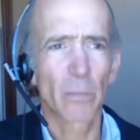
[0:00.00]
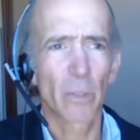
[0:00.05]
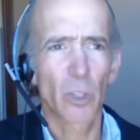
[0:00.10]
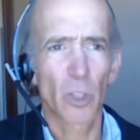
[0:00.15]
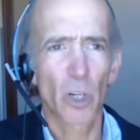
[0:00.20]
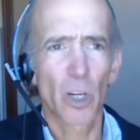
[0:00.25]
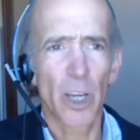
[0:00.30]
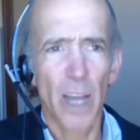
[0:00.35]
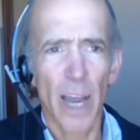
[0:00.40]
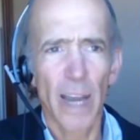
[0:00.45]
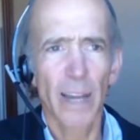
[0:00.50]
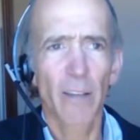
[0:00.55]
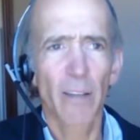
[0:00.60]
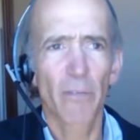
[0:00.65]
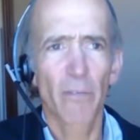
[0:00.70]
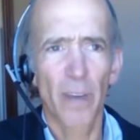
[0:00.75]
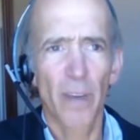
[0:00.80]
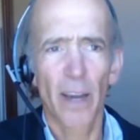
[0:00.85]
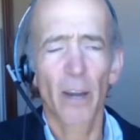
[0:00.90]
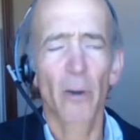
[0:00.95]
genetic
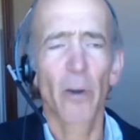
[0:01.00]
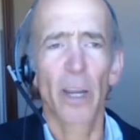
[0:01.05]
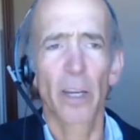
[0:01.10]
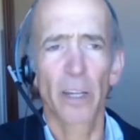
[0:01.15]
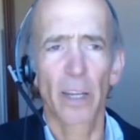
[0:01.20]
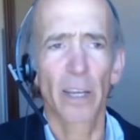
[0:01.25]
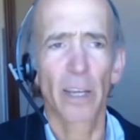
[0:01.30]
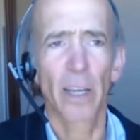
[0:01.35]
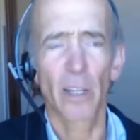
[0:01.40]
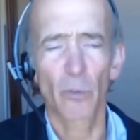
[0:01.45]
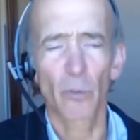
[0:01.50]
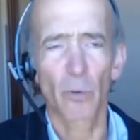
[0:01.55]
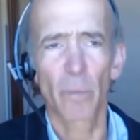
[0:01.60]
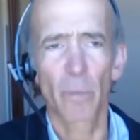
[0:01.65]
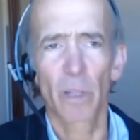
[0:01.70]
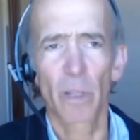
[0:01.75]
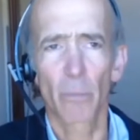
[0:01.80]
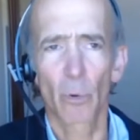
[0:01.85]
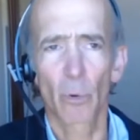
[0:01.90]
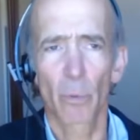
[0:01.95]
variant, I guess, would be
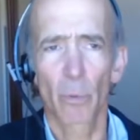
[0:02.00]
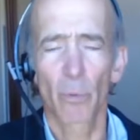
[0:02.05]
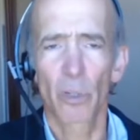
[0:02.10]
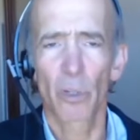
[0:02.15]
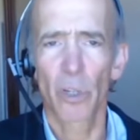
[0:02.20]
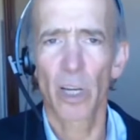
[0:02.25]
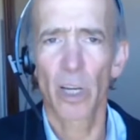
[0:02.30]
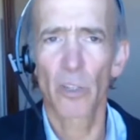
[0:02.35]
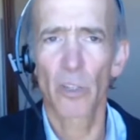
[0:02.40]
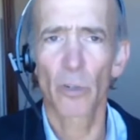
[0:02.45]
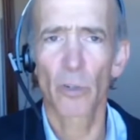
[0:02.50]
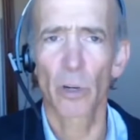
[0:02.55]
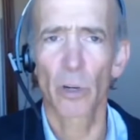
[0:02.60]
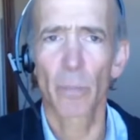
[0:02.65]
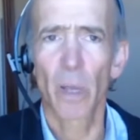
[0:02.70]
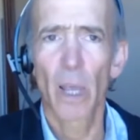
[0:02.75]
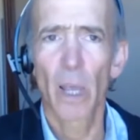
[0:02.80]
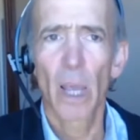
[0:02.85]
the more precise term.